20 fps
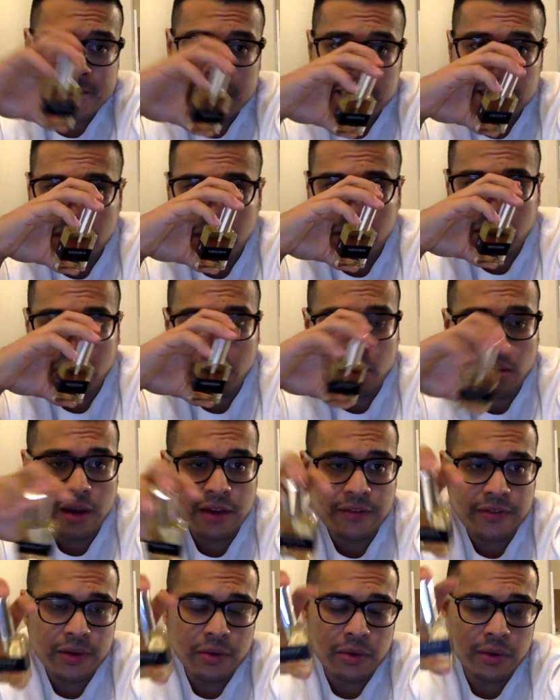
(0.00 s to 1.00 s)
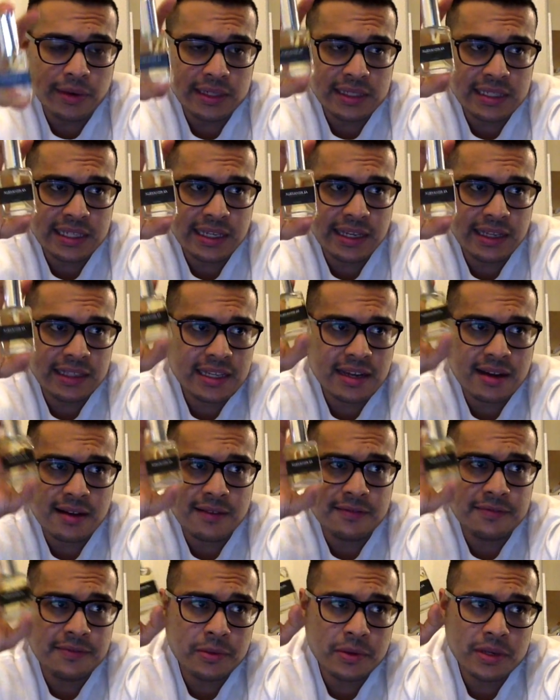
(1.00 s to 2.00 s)
So if you want to take
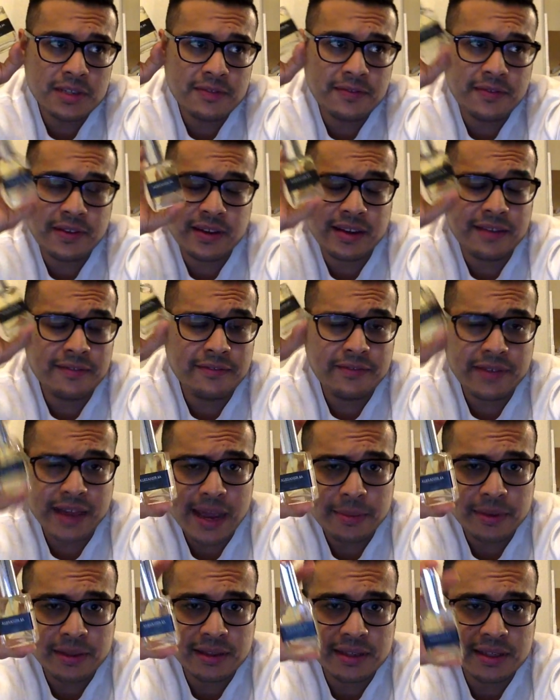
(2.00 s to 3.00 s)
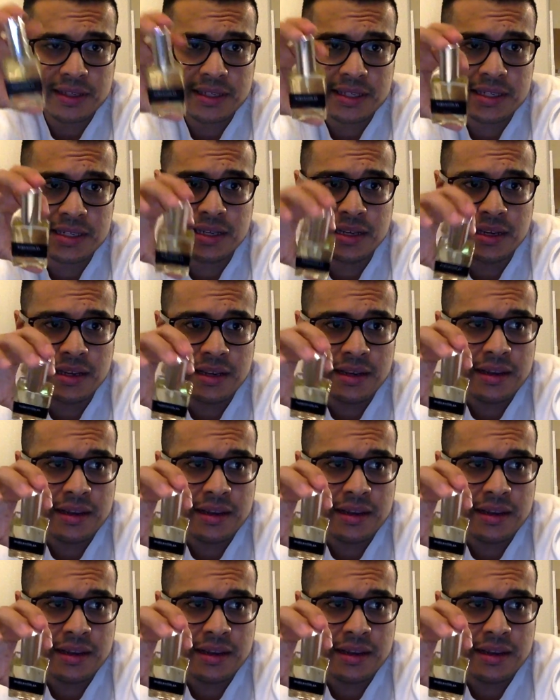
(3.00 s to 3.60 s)
Tom Ford's fucking fabulous